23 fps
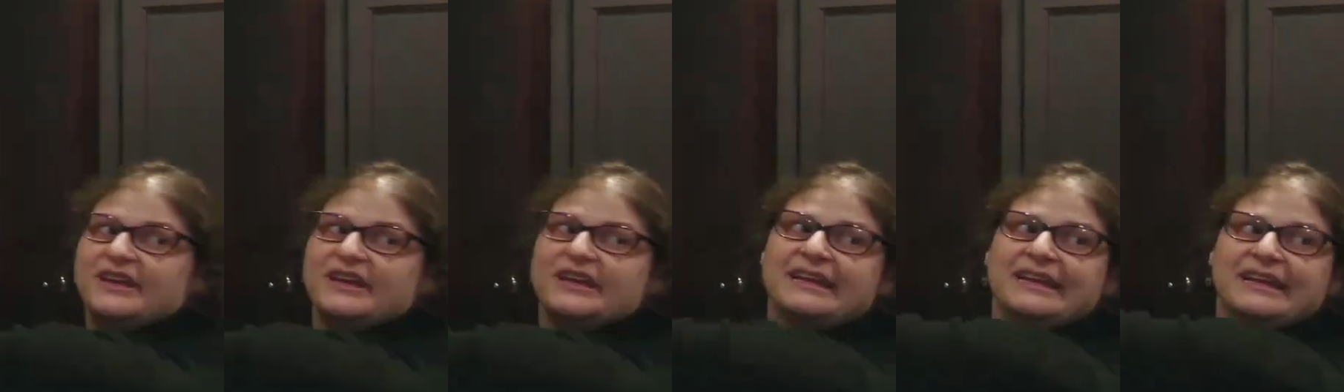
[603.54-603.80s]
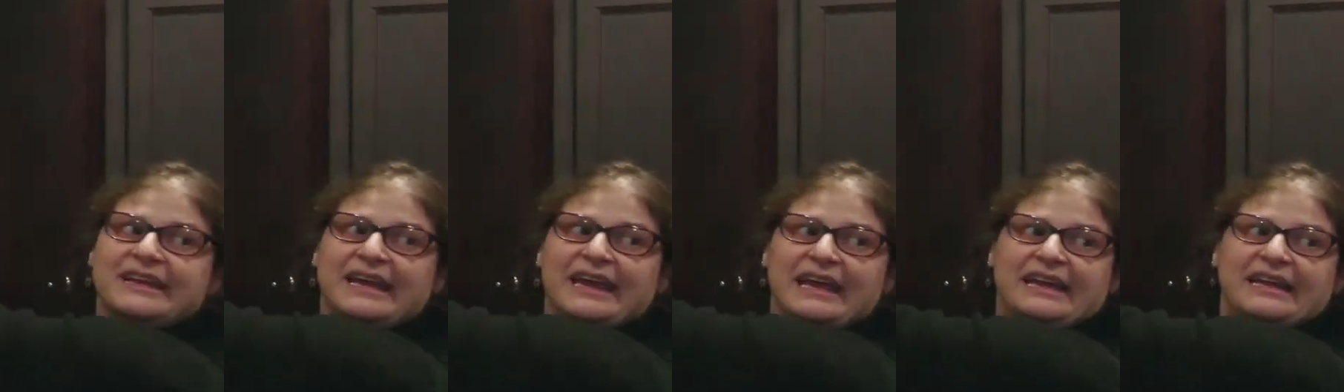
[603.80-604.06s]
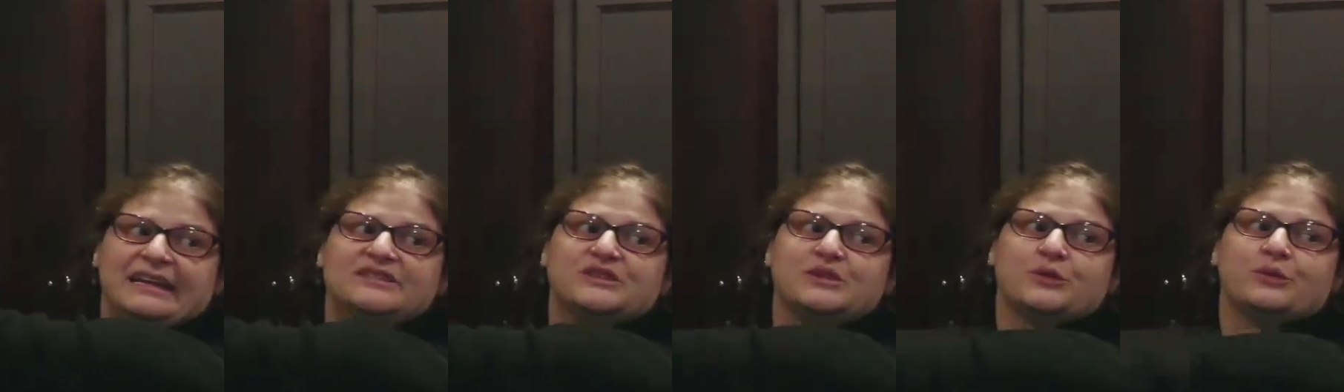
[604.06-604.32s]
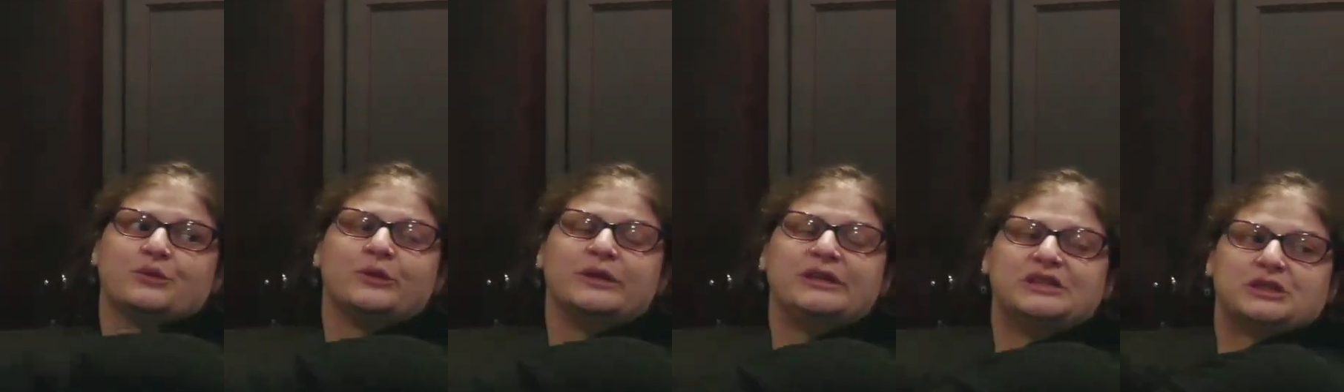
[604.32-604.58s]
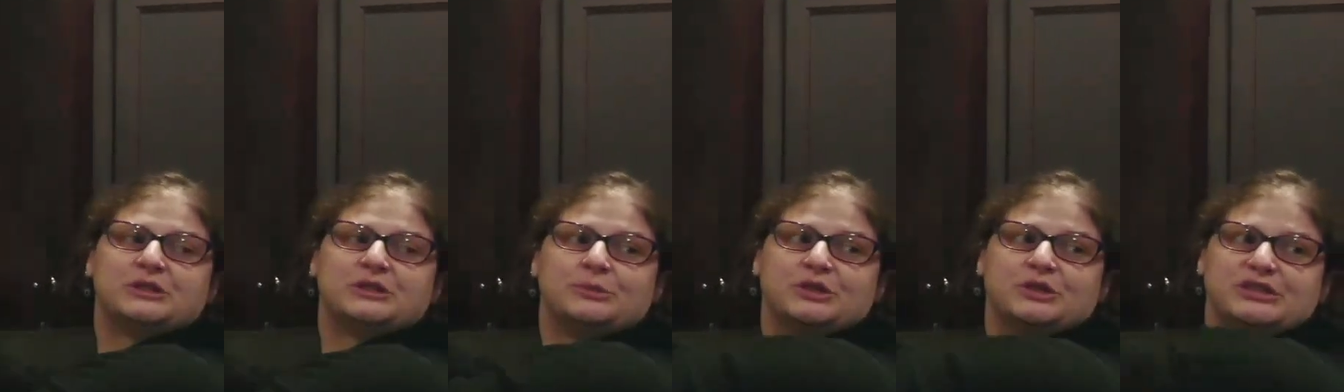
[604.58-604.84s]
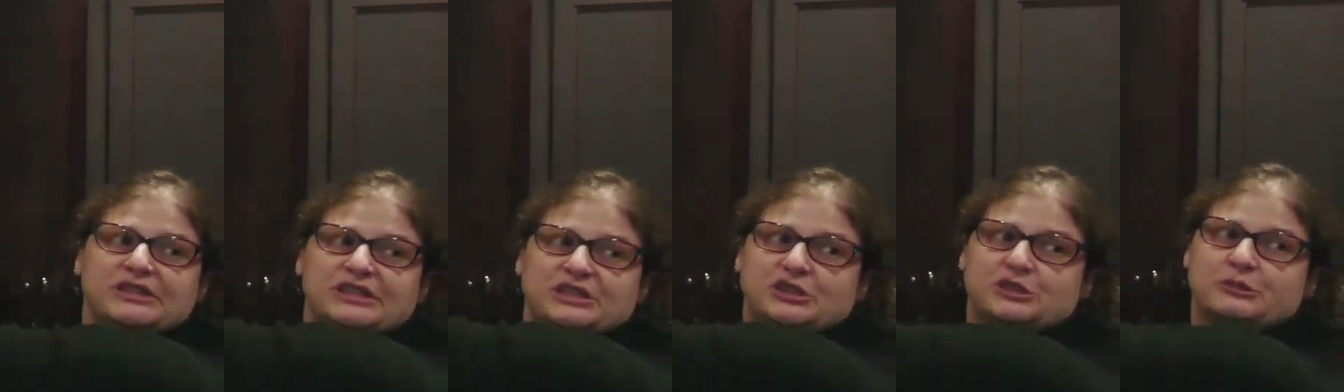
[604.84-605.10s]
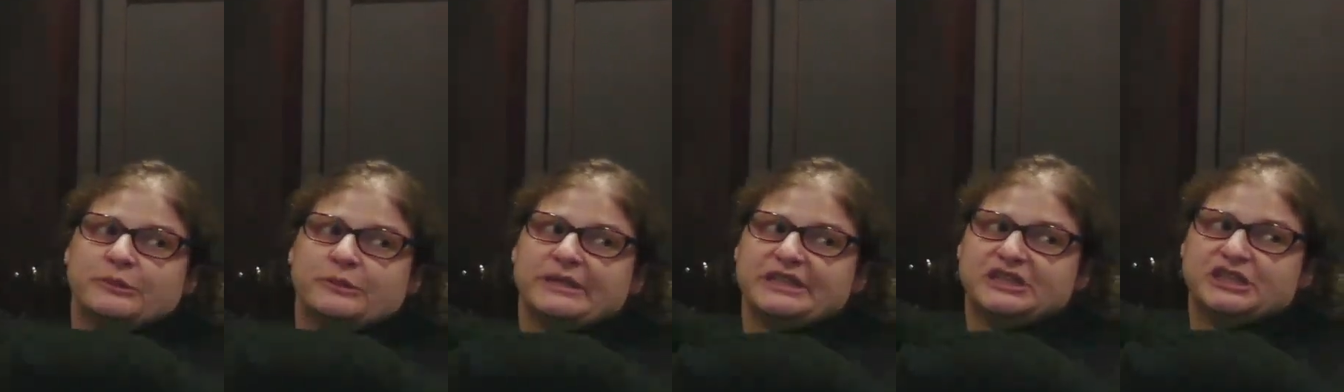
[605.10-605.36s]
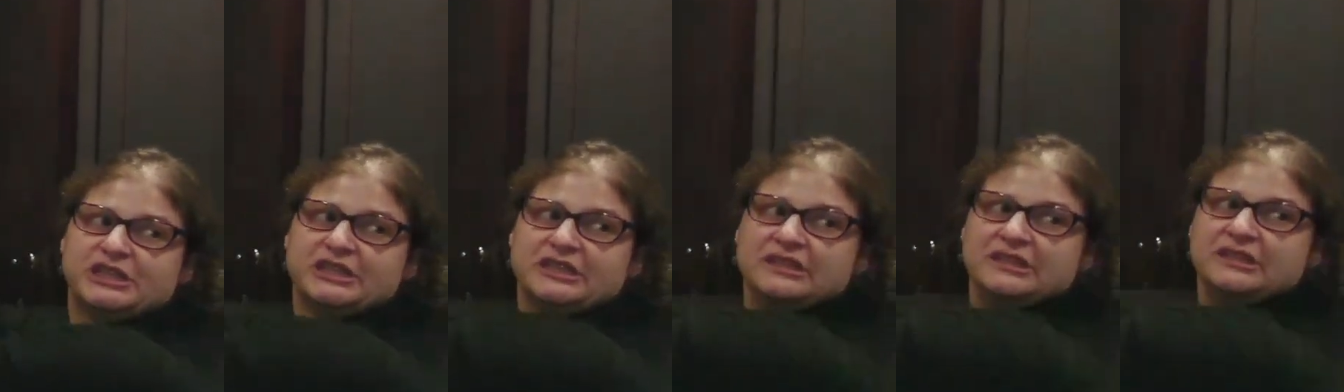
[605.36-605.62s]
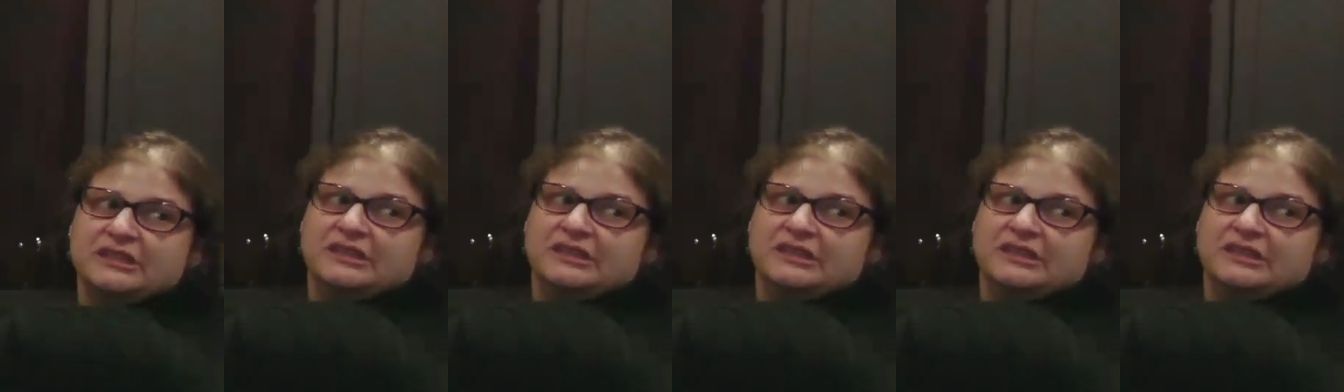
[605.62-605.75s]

And again, it's a reachable situation.